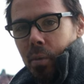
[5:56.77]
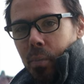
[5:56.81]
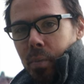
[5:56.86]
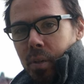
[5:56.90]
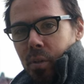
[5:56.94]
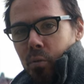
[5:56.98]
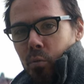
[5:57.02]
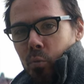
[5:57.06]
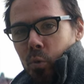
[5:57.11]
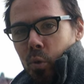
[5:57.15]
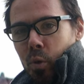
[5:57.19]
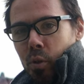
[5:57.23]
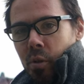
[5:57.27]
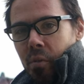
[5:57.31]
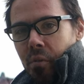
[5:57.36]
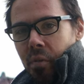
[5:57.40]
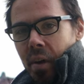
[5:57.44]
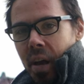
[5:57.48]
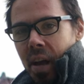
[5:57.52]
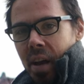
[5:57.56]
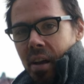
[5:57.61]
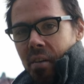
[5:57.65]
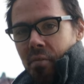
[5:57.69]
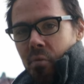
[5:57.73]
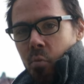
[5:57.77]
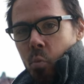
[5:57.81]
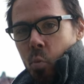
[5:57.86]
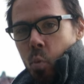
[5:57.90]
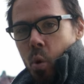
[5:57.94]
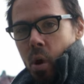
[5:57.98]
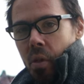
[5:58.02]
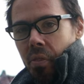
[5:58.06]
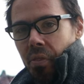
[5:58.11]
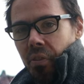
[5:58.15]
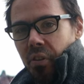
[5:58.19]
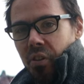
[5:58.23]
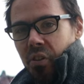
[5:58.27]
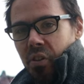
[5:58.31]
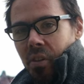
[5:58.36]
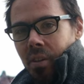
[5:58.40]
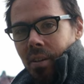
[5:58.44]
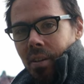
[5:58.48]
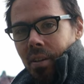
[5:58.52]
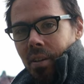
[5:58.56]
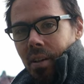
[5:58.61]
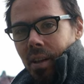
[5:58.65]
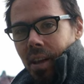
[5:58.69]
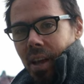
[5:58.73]
I'm in the rule of half once
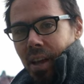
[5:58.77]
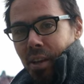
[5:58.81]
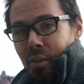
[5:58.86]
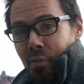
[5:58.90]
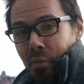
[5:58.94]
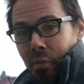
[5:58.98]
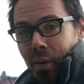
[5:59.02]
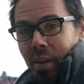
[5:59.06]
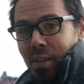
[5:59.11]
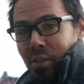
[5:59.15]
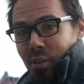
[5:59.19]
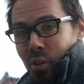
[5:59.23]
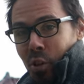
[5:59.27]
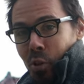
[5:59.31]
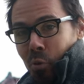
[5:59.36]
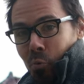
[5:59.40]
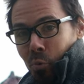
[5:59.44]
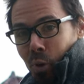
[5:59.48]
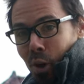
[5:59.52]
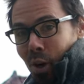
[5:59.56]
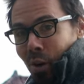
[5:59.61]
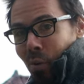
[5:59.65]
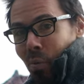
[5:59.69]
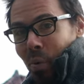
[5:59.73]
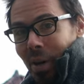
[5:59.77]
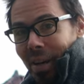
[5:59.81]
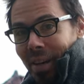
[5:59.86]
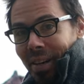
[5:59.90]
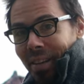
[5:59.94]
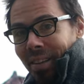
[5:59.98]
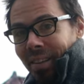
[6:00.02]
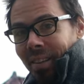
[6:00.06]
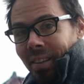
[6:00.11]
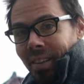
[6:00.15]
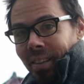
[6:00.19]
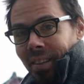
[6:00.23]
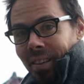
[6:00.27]
and facing the wrong way.